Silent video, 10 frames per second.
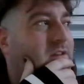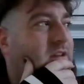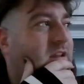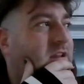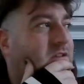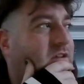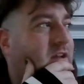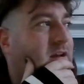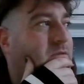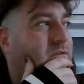like
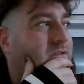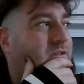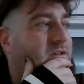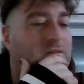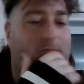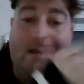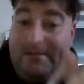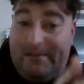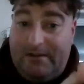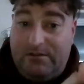animals do? Like
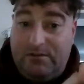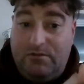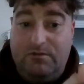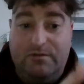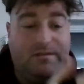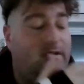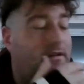mating calls.